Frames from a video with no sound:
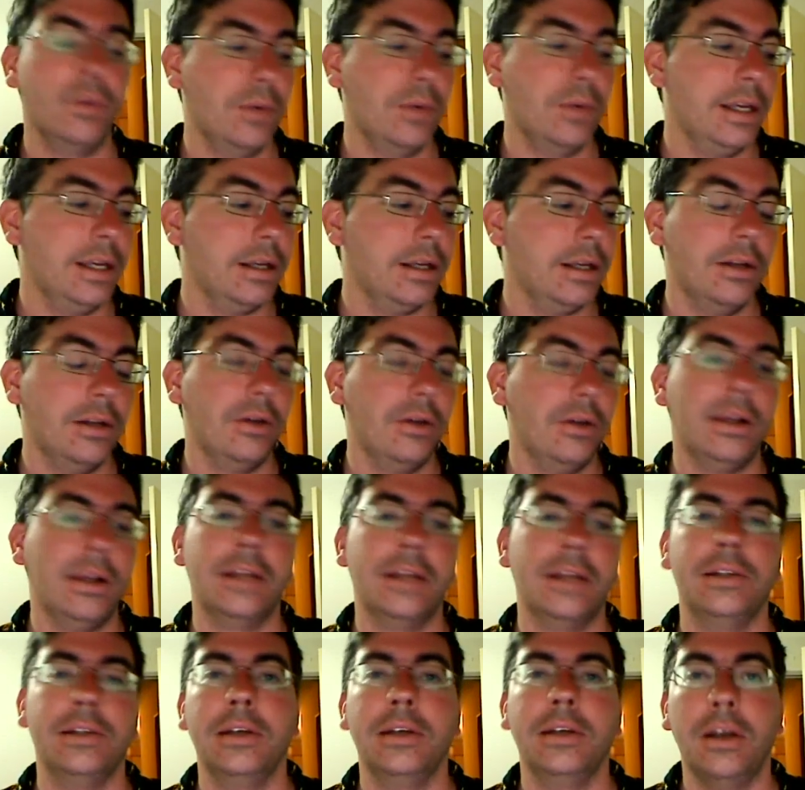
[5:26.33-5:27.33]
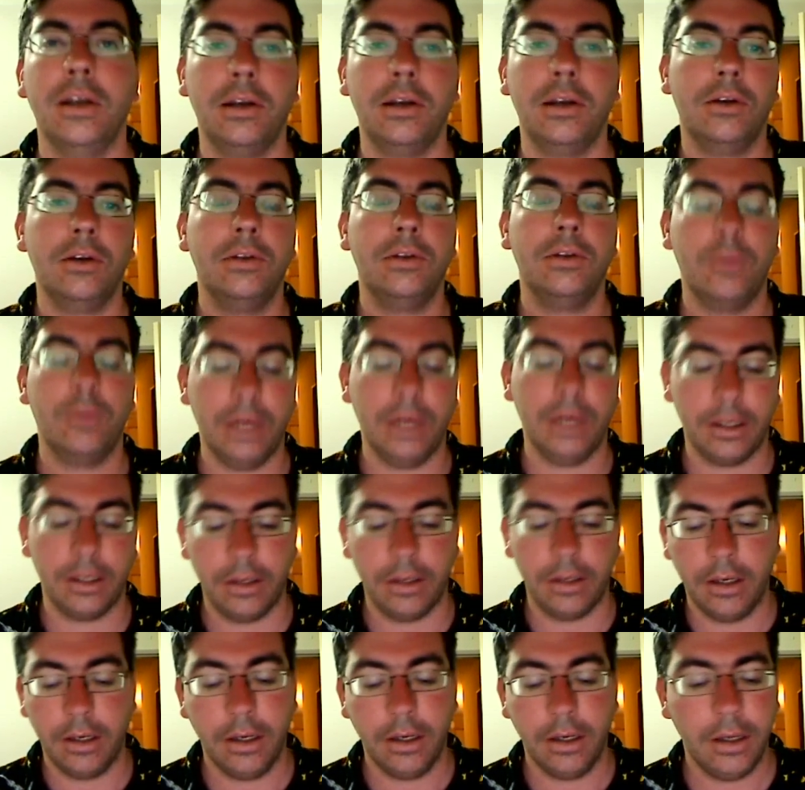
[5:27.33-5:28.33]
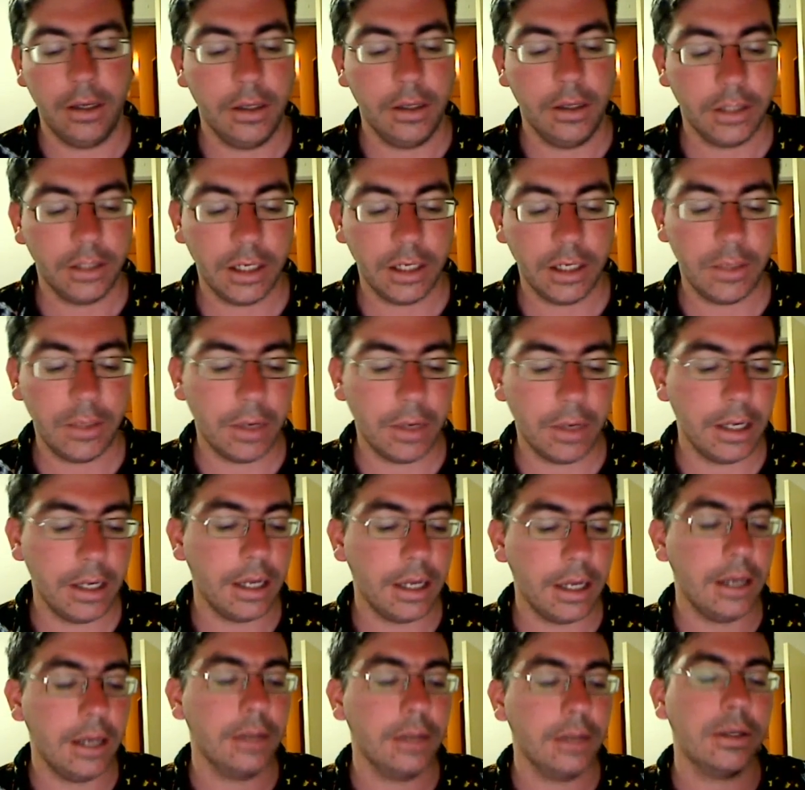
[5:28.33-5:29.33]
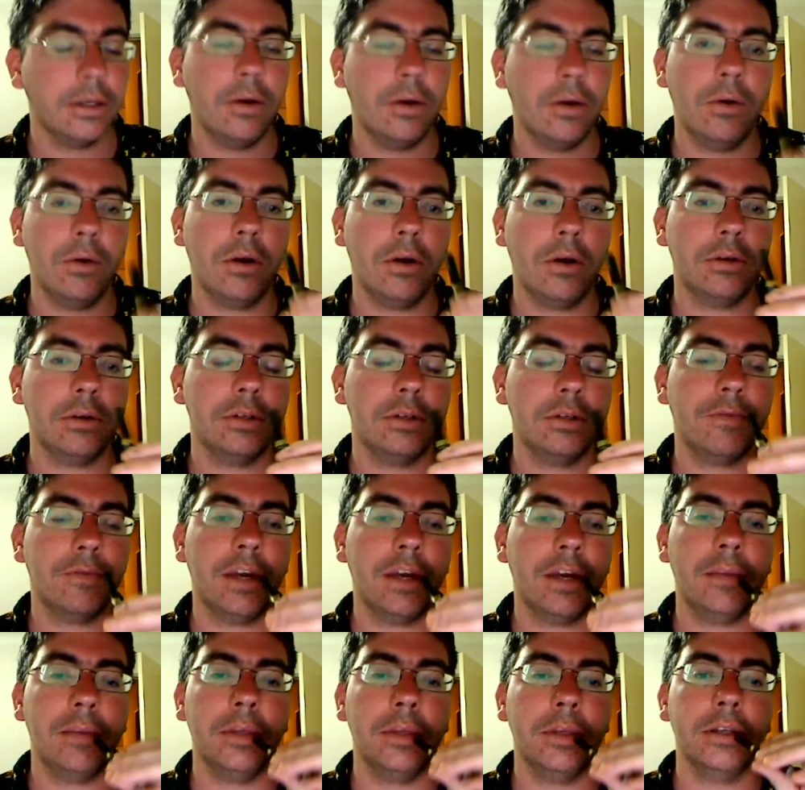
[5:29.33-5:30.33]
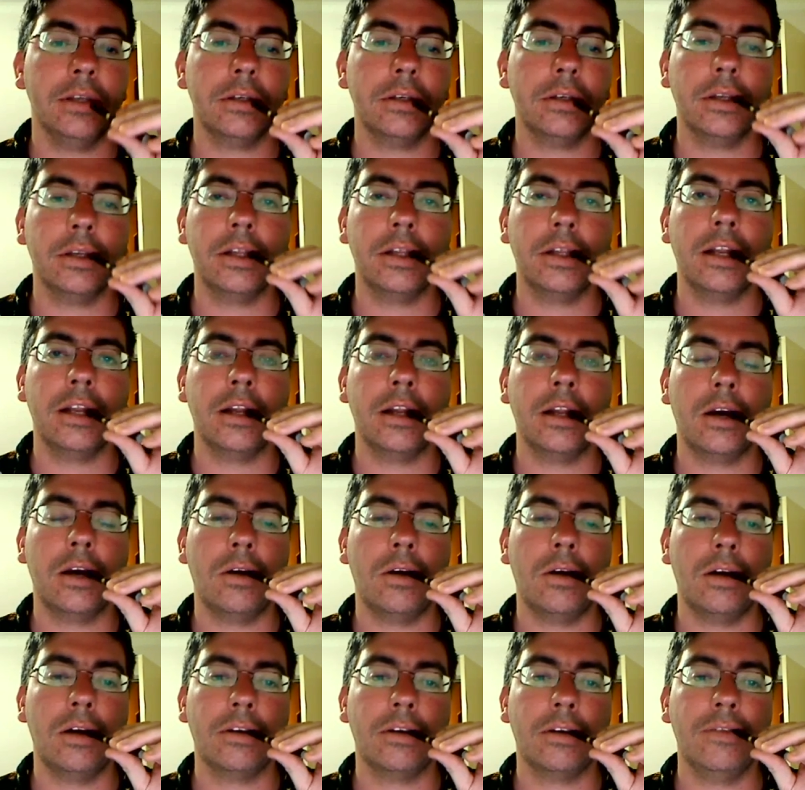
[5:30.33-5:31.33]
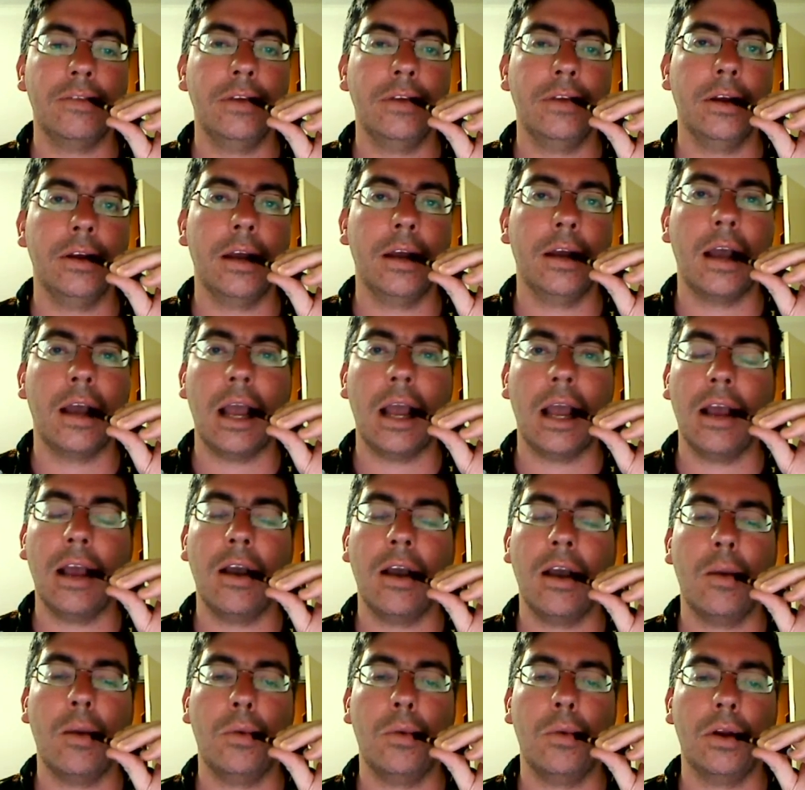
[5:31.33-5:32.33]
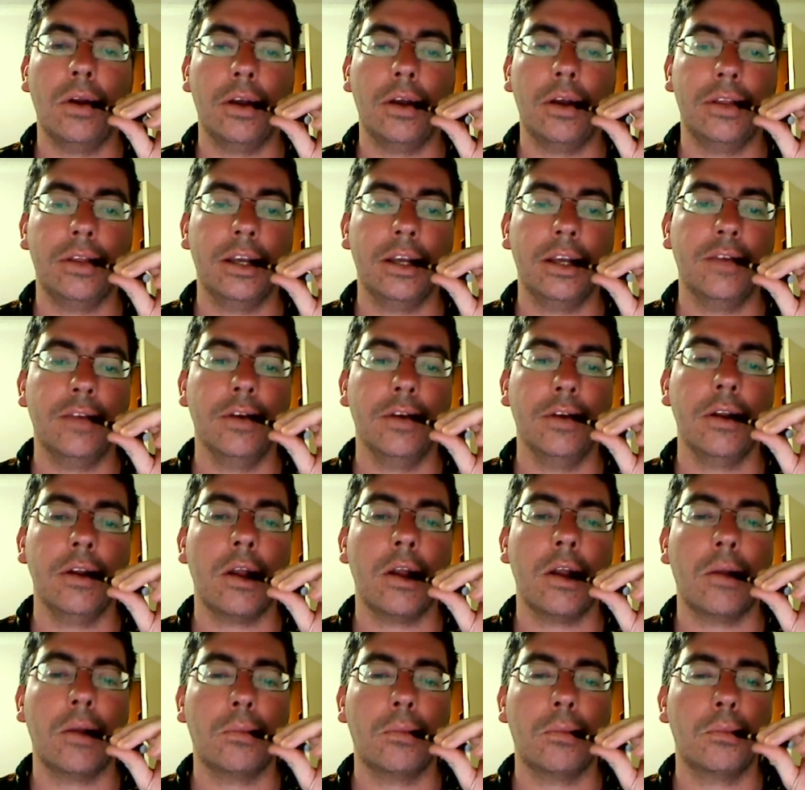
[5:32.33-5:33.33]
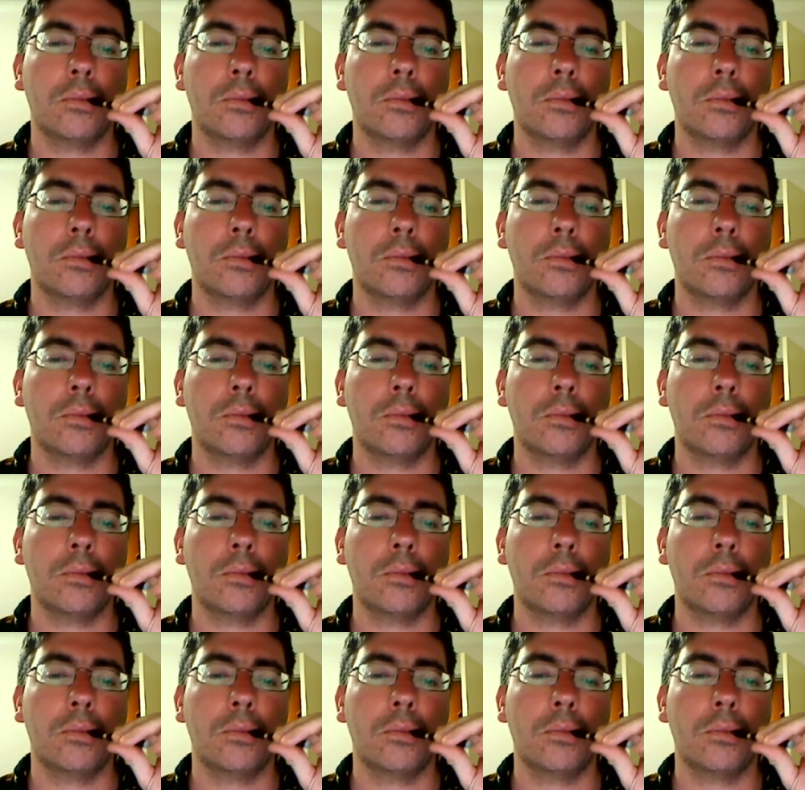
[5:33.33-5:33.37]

of the wick and not actually going on the wick. So anyway, so I'll just vape this, and then I'll give you what I think of it.